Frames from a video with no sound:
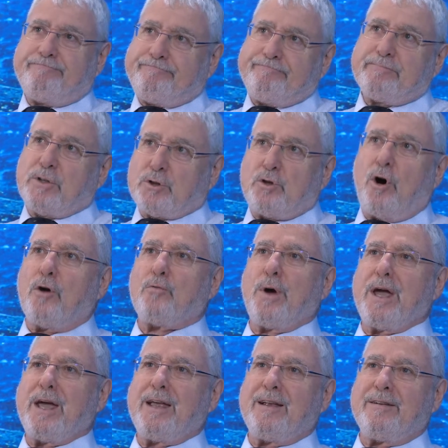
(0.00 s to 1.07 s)
short
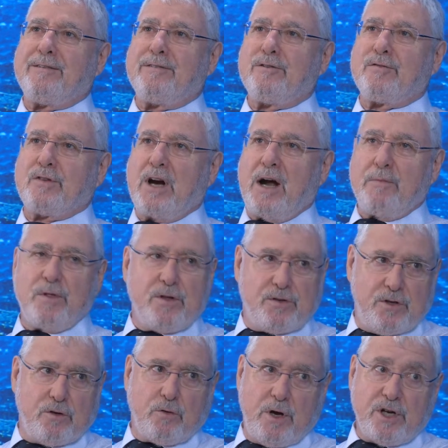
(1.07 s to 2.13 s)
way describing the
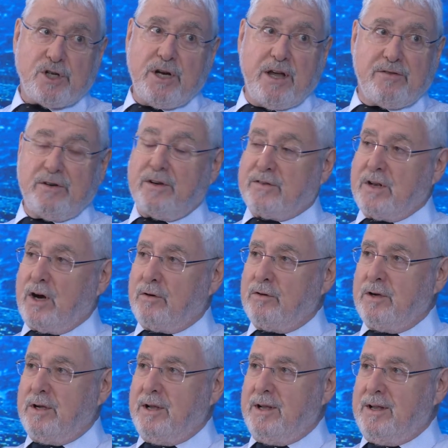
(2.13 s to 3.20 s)
situation as it is now.
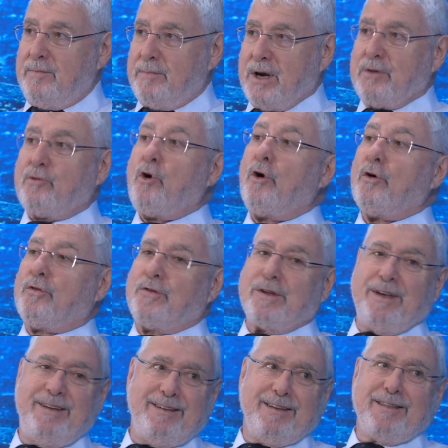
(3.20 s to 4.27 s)
But of course,
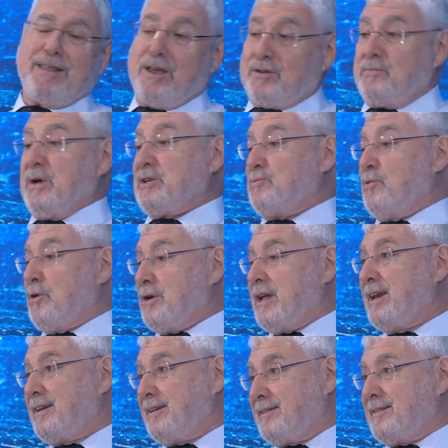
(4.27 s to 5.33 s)
there's much more
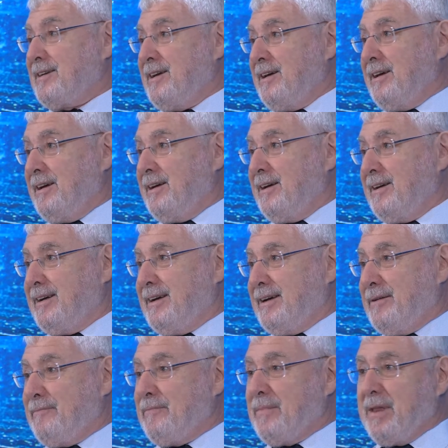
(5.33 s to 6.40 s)
needed.
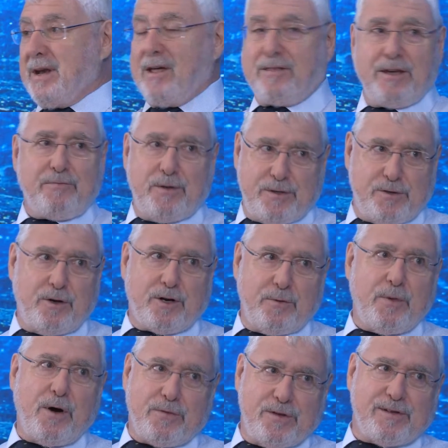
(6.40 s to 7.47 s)
And I think we'll talk
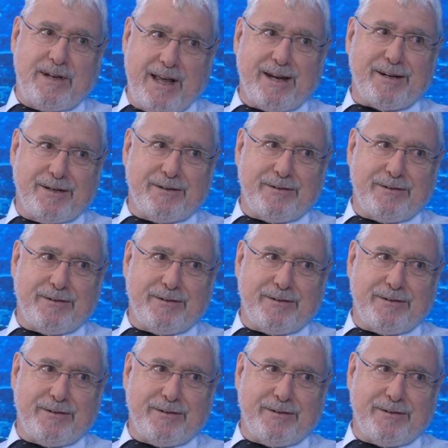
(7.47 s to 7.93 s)
about this later.